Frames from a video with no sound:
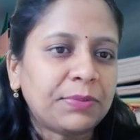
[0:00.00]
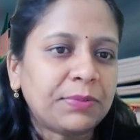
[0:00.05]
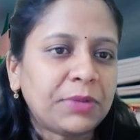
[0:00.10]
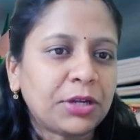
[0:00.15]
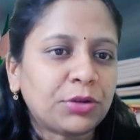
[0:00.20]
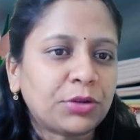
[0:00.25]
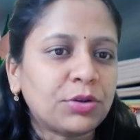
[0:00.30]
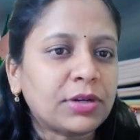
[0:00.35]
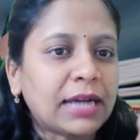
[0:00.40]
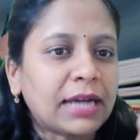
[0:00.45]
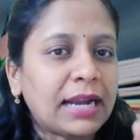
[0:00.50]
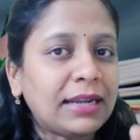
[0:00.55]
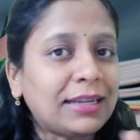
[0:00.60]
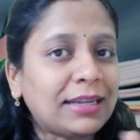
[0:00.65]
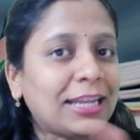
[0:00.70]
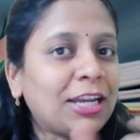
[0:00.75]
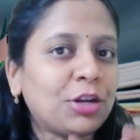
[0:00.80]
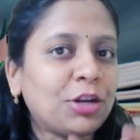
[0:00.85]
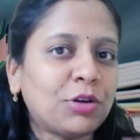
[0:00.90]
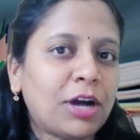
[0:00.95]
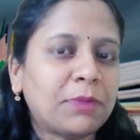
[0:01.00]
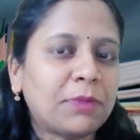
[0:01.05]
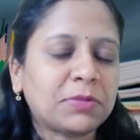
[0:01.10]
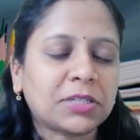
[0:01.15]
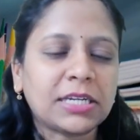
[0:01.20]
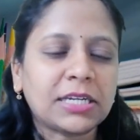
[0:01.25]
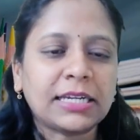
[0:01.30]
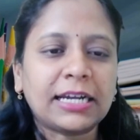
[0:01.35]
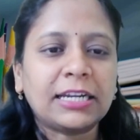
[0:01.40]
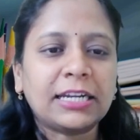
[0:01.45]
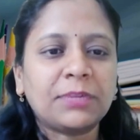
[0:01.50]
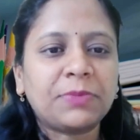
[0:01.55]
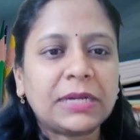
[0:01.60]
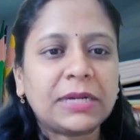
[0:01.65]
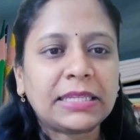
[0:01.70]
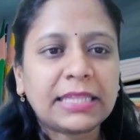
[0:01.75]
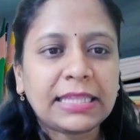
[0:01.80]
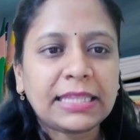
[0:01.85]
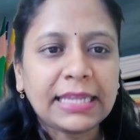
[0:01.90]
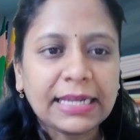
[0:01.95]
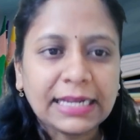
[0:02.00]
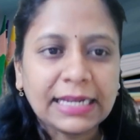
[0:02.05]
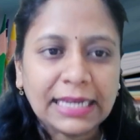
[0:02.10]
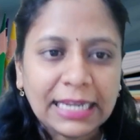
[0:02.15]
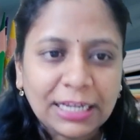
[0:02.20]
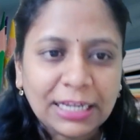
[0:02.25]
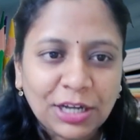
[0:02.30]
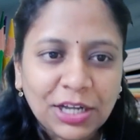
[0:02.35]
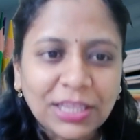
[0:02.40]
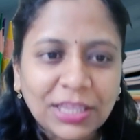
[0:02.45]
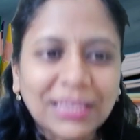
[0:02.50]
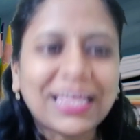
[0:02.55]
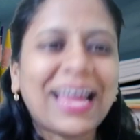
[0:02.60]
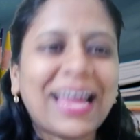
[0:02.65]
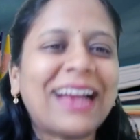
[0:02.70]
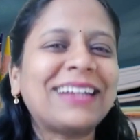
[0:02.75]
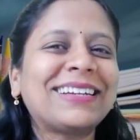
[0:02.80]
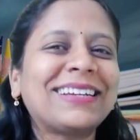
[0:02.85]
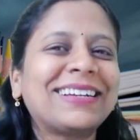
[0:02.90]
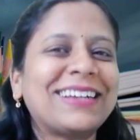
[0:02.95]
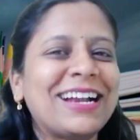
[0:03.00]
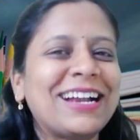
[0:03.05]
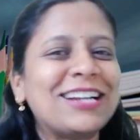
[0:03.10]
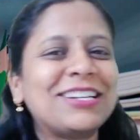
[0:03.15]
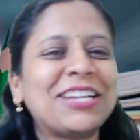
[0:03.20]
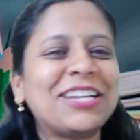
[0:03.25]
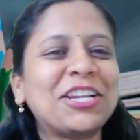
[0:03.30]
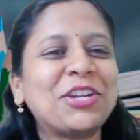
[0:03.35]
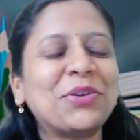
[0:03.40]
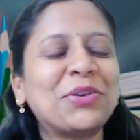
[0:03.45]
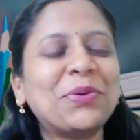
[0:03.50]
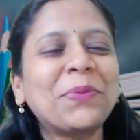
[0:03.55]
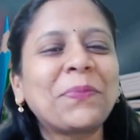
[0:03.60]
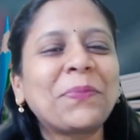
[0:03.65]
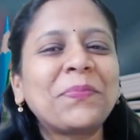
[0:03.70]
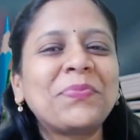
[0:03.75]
meeku continue option kanapadtadi. Click on that continue.